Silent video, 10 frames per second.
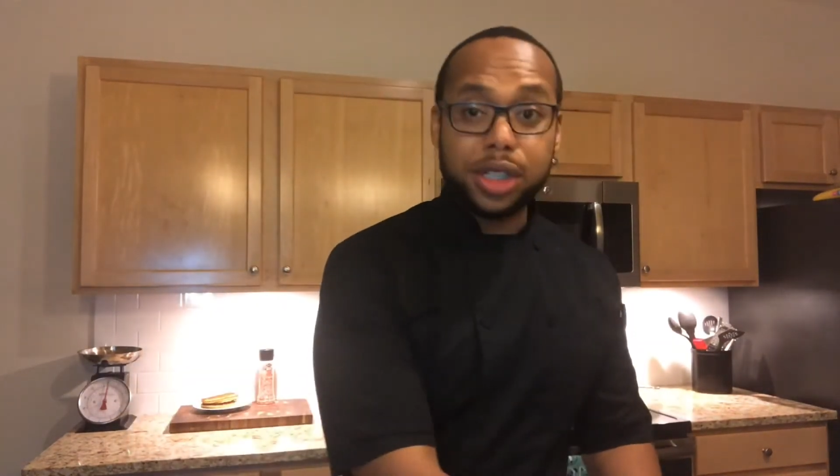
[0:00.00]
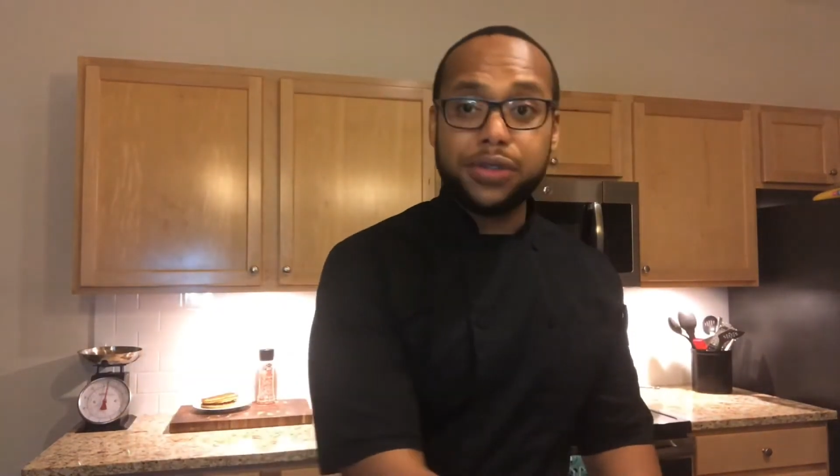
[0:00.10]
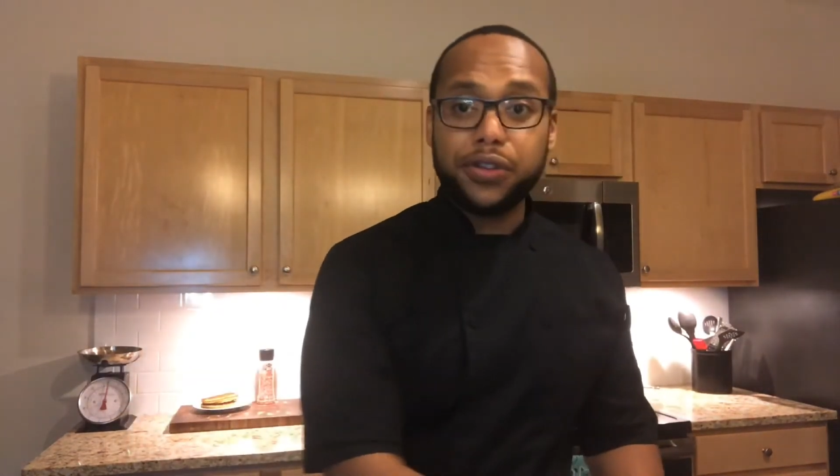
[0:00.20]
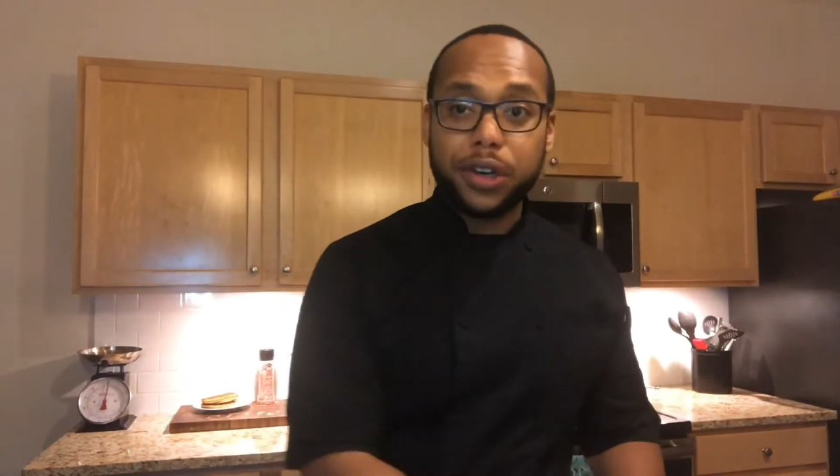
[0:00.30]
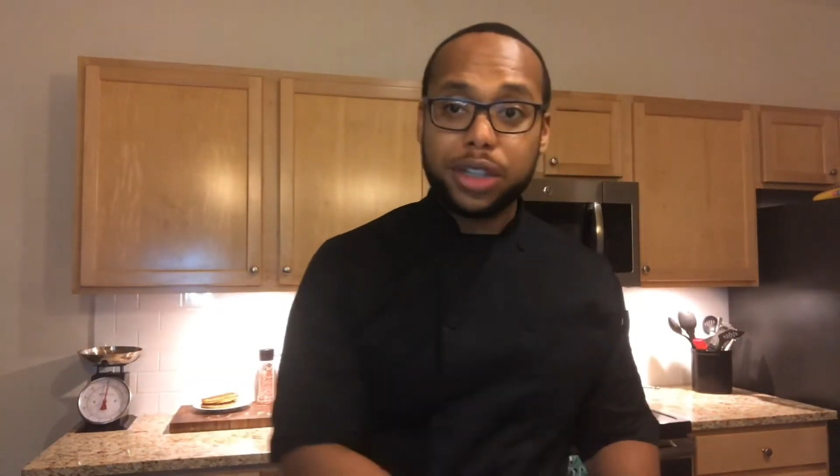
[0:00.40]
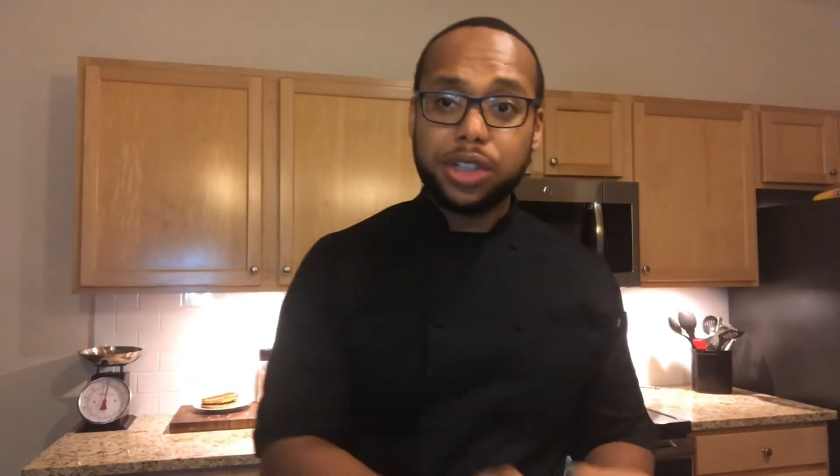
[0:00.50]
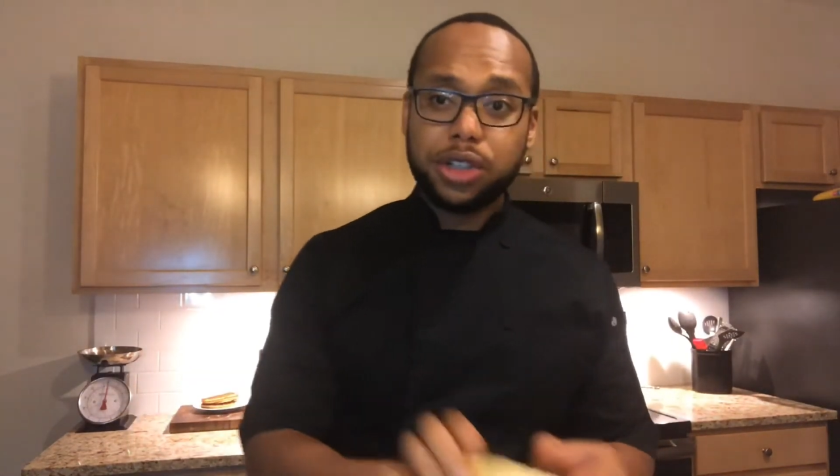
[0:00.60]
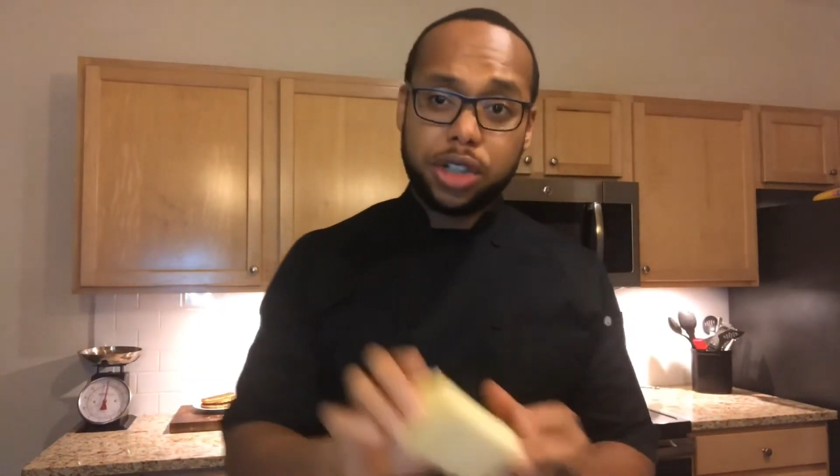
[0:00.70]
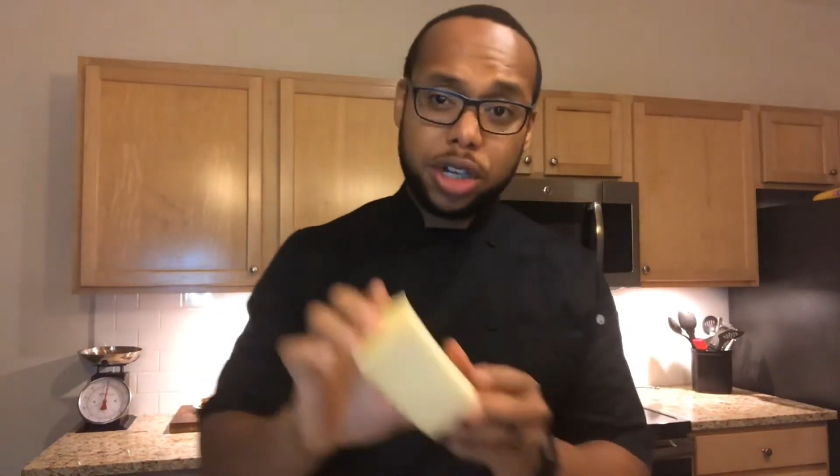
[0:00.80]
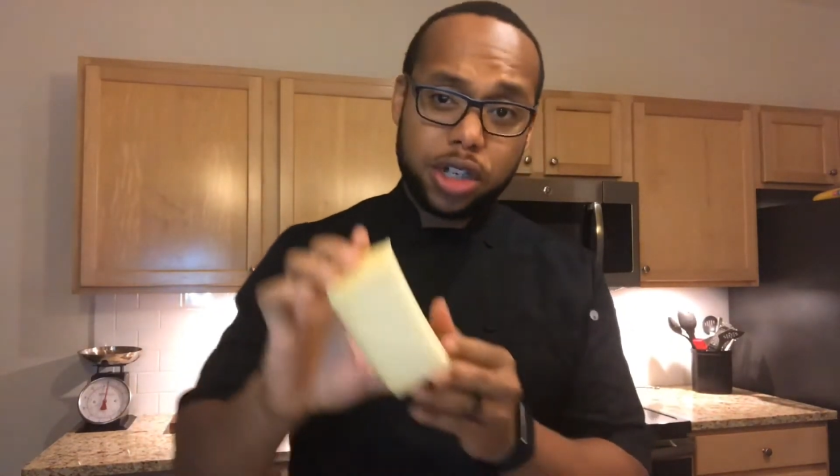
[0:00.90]
fresh
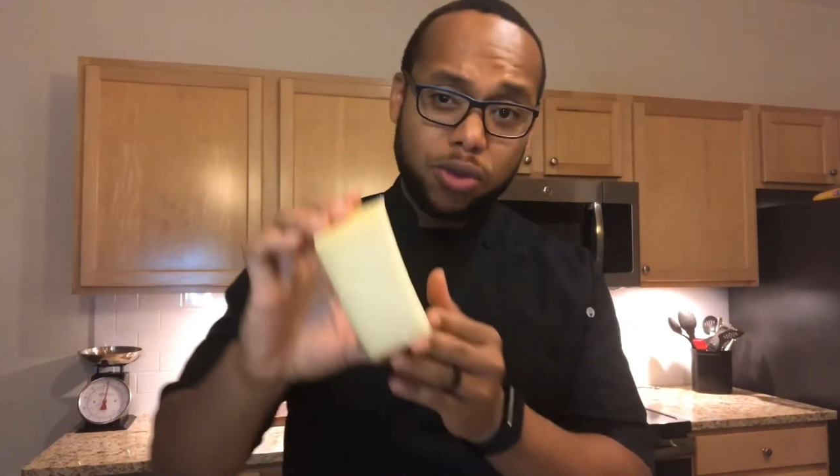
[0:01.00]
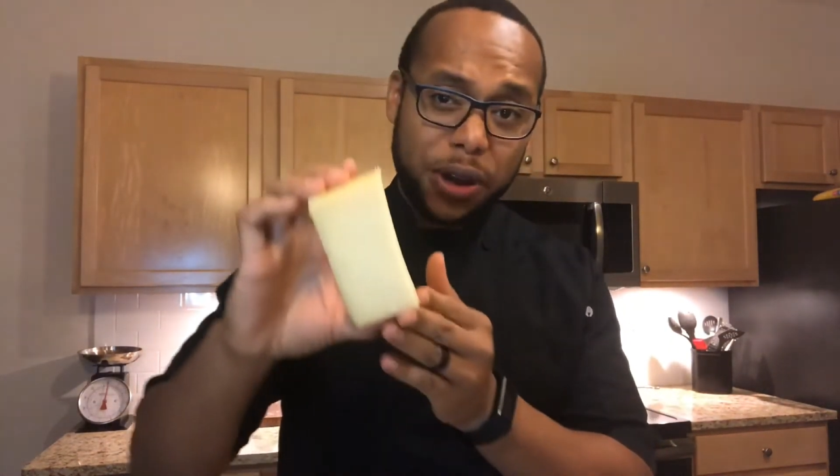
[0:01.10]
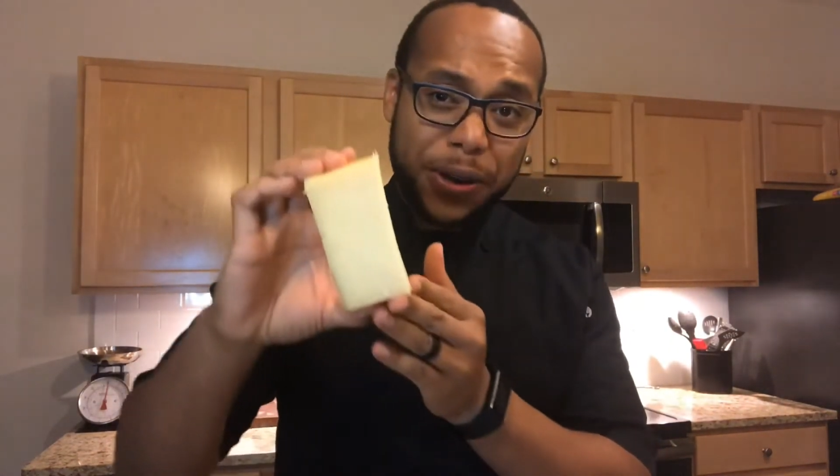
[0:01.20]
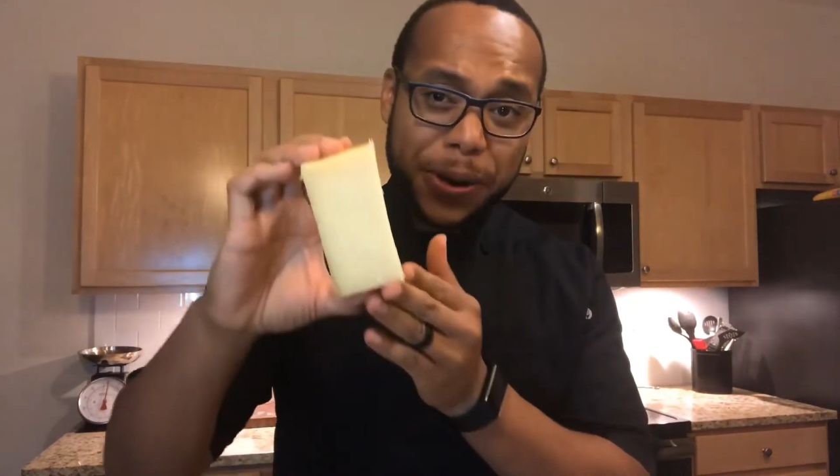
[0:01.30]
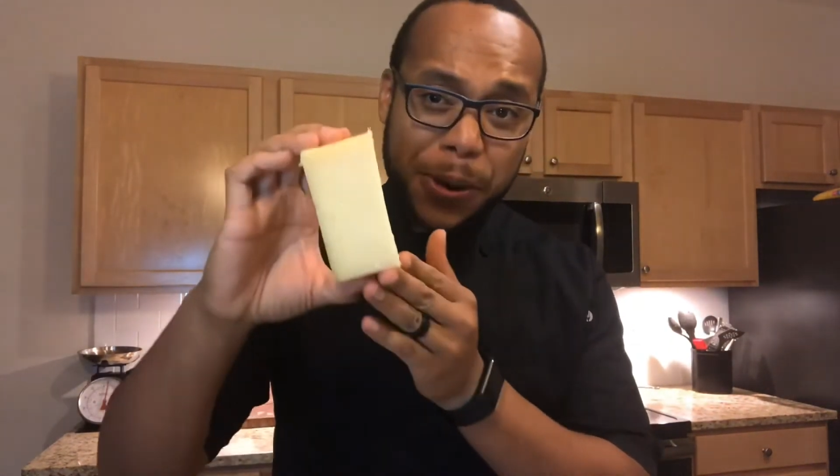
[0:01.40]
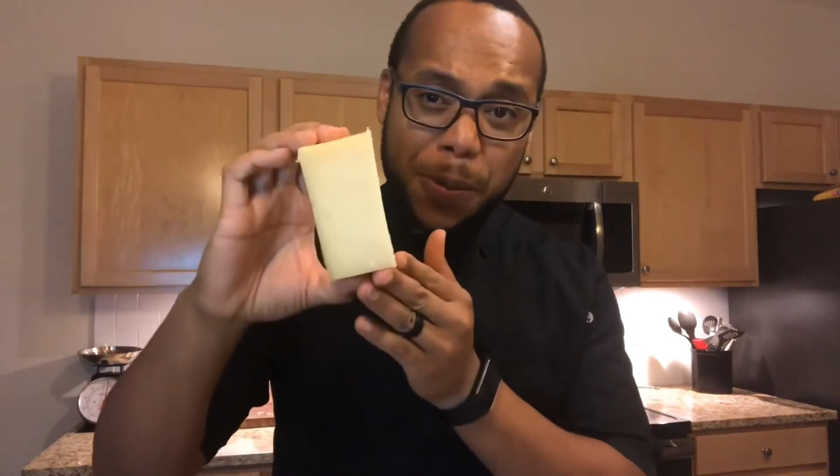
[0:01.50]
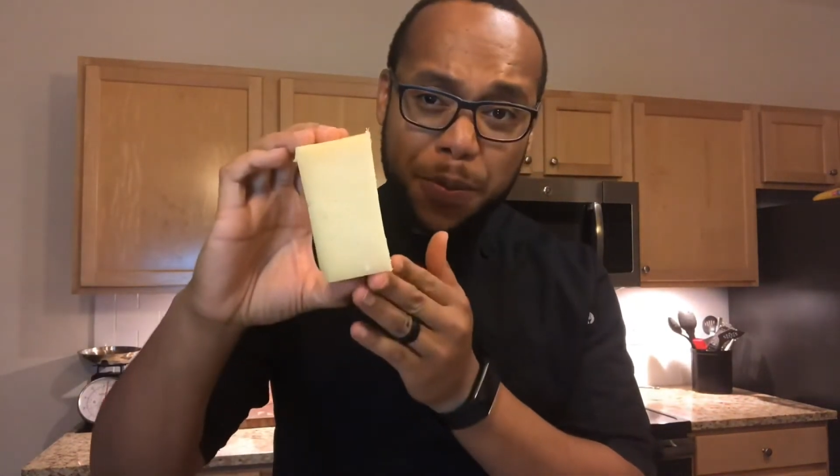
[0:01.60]
cheese right here,